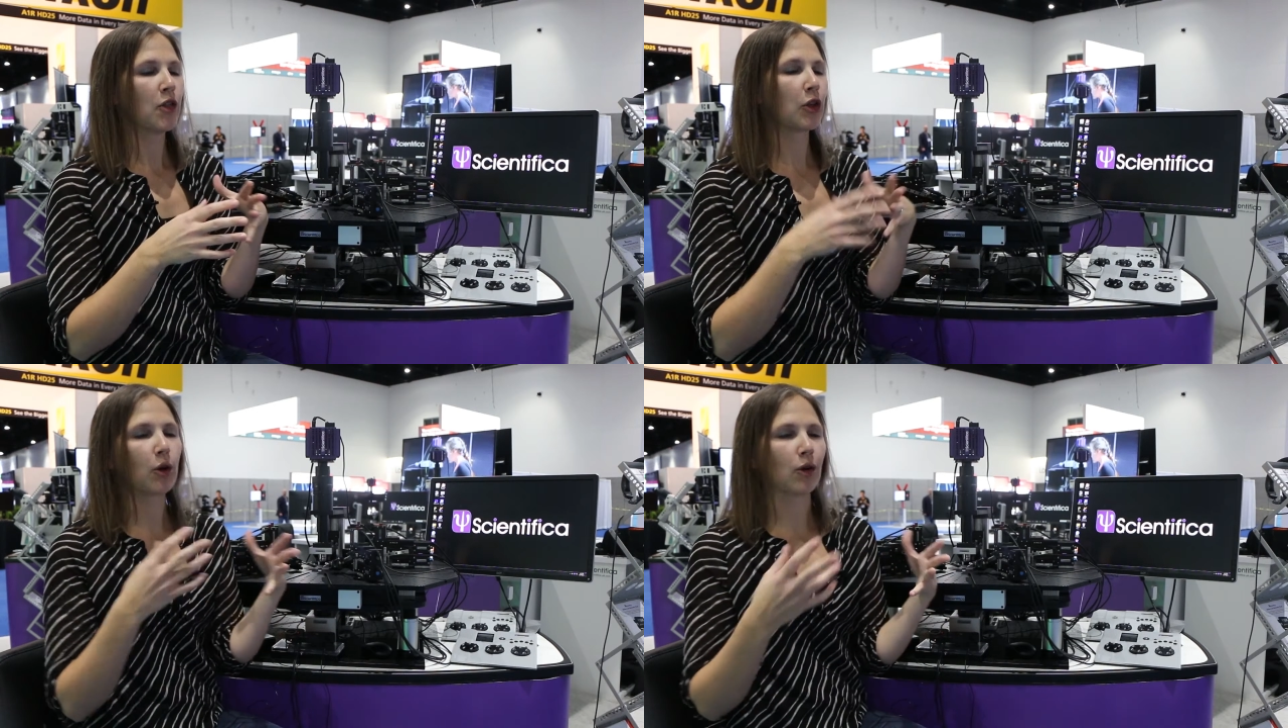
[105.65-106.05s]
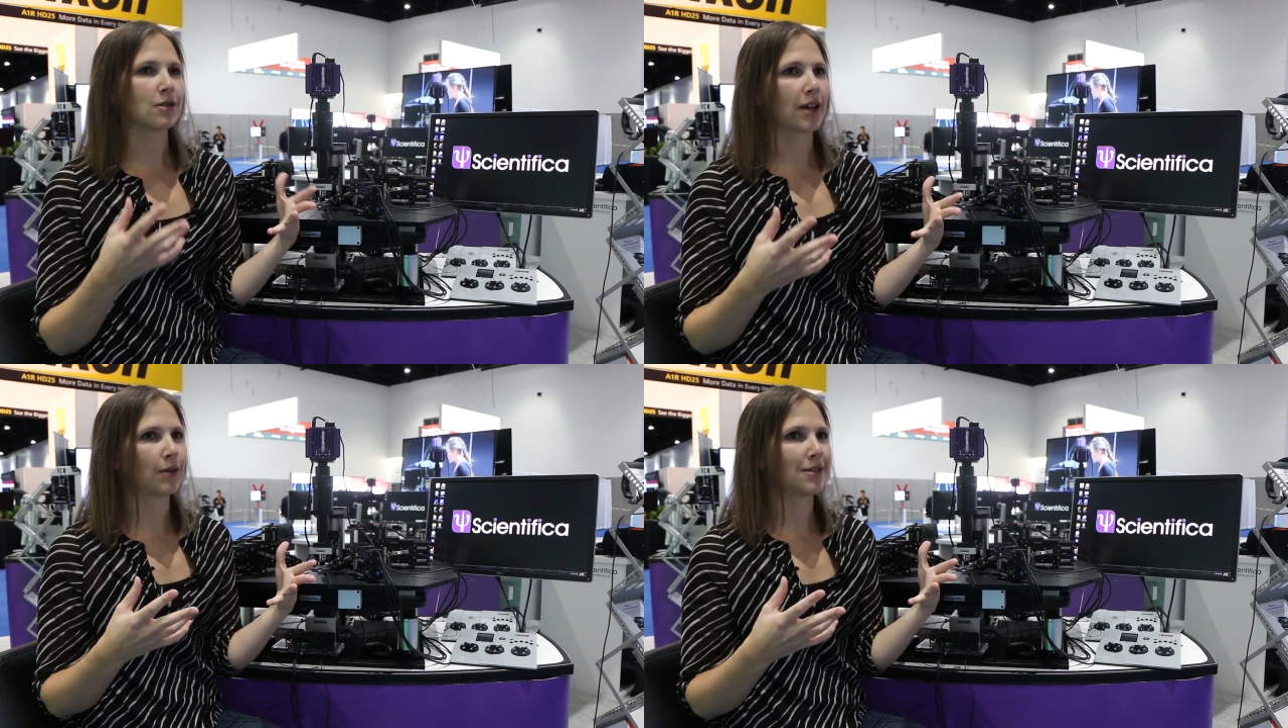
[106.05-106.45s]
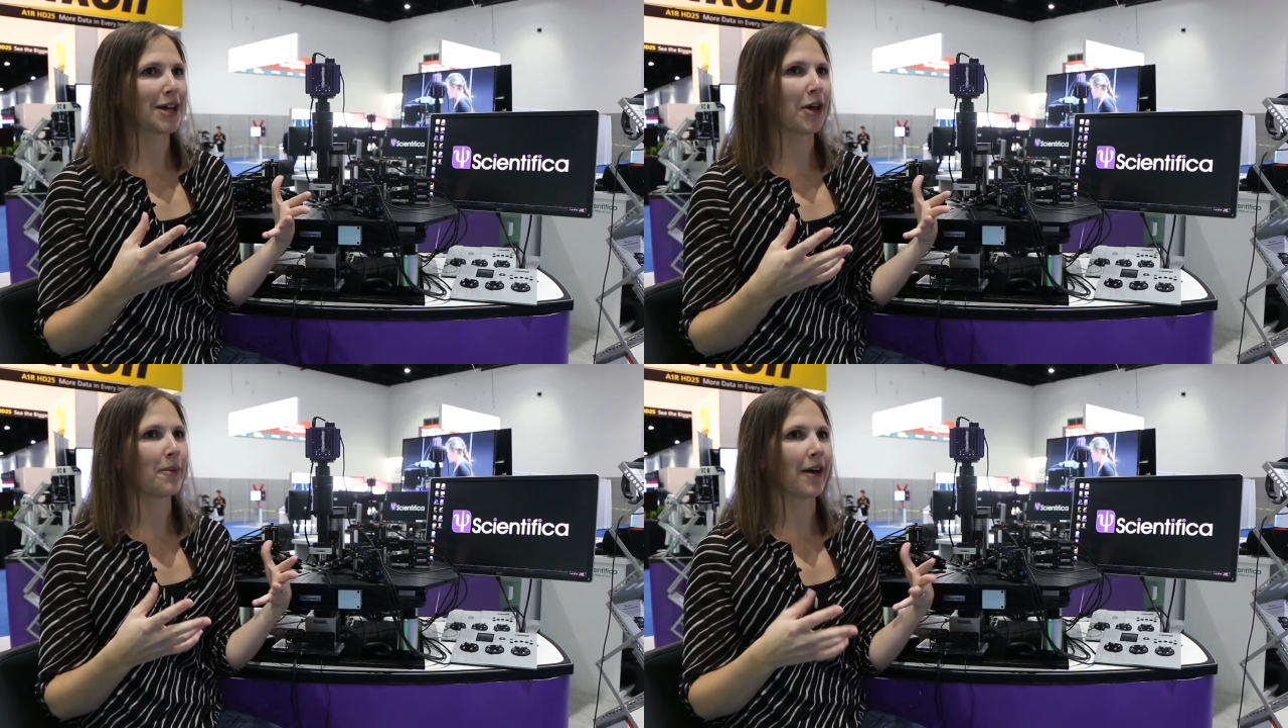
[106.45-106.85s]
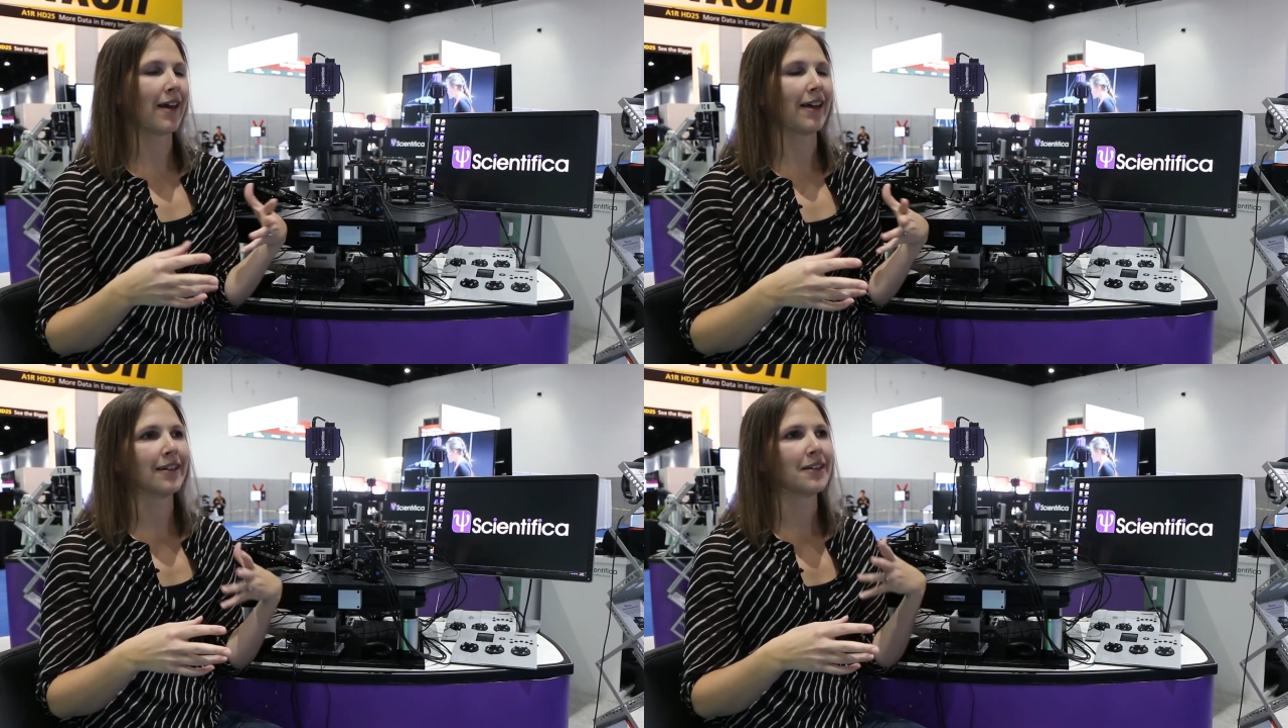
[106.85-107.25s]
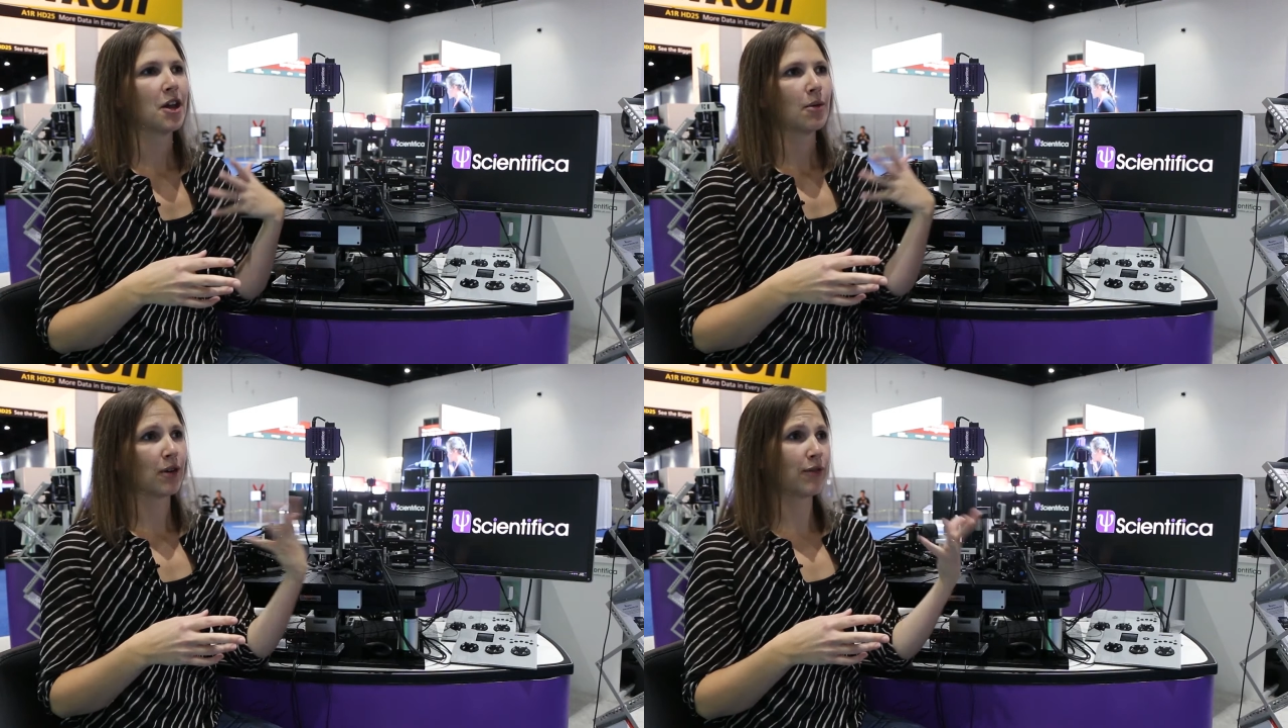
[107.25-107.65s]
the goals I would tell my
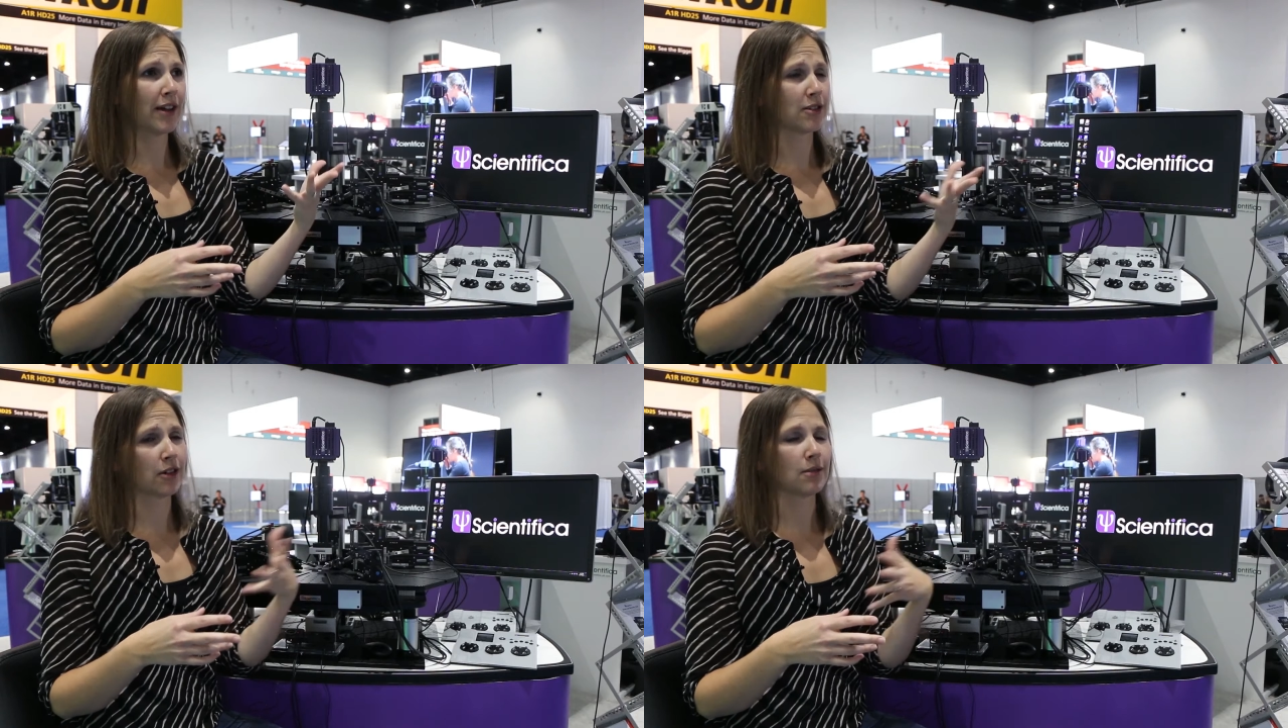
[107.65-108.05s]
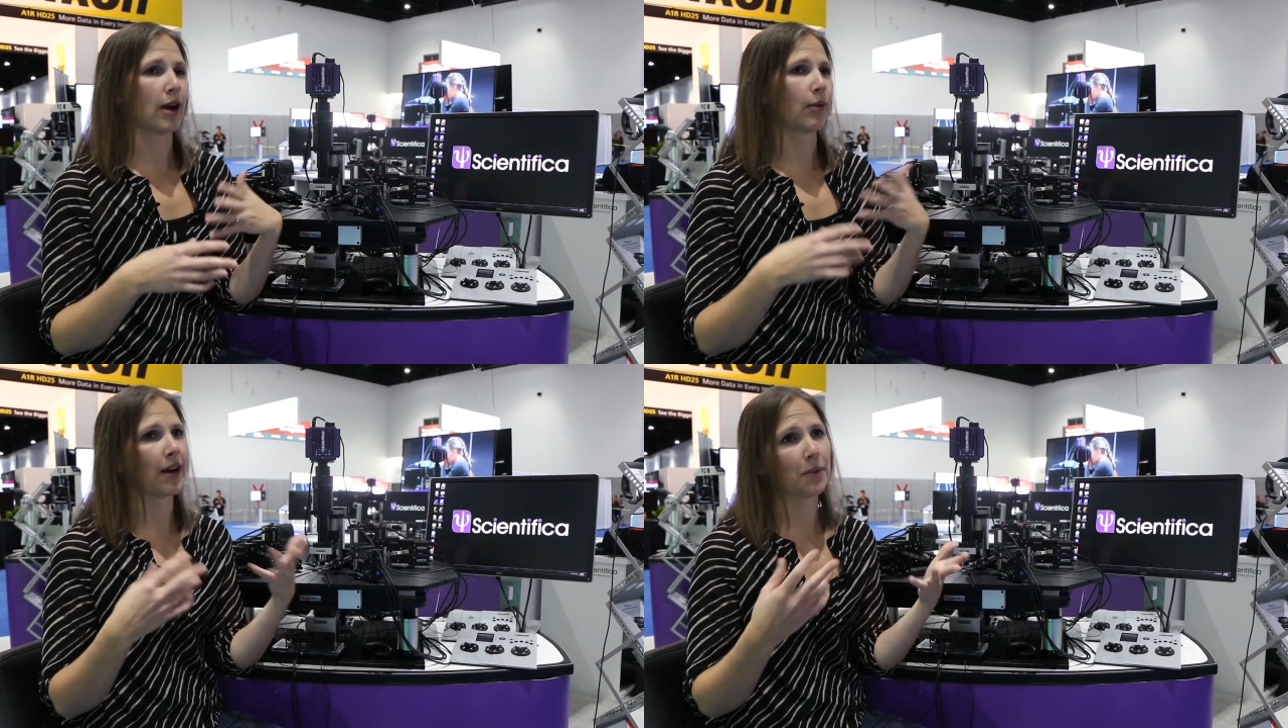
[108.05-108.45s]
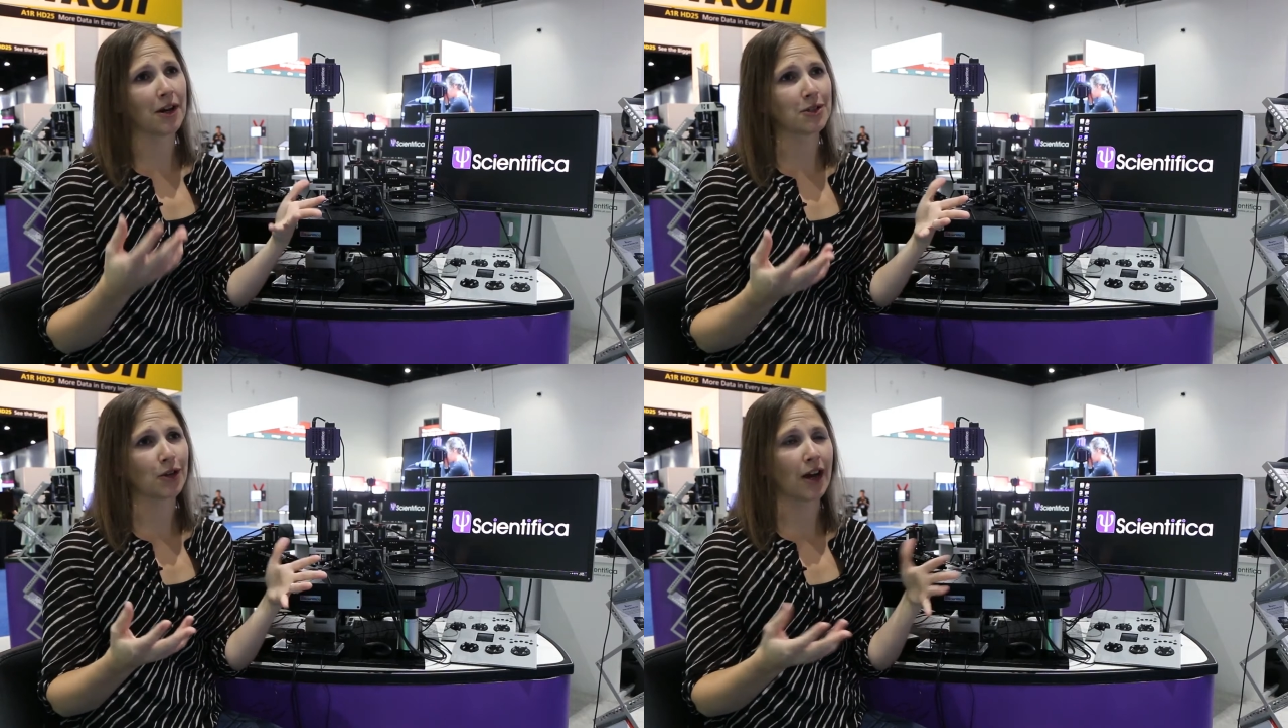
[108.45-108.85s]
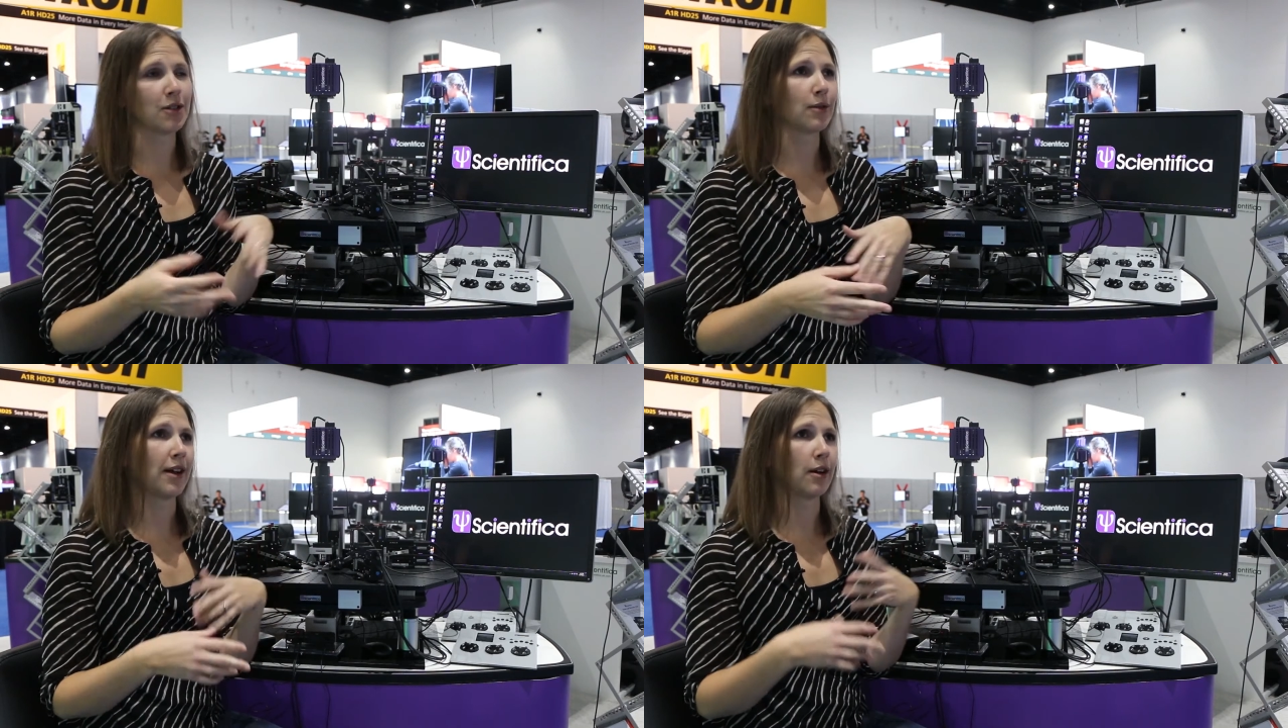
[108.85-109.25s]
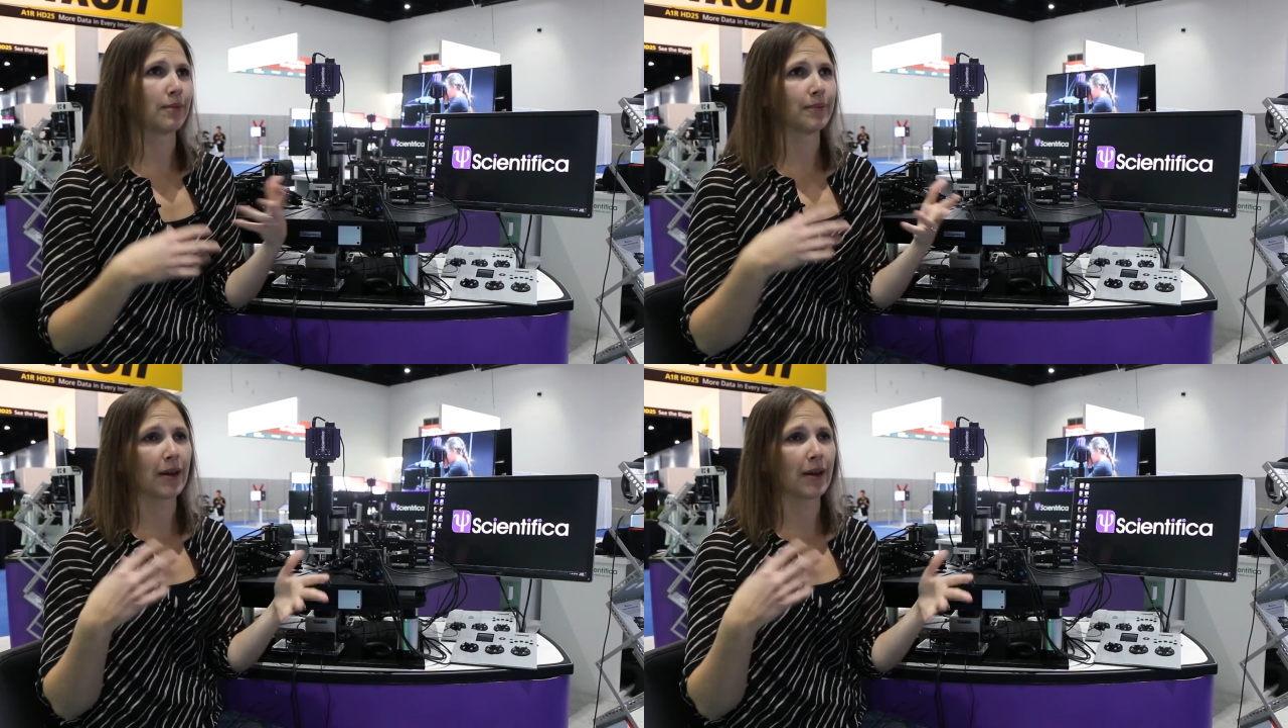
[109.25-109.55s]
professors about when I wanted to graduate or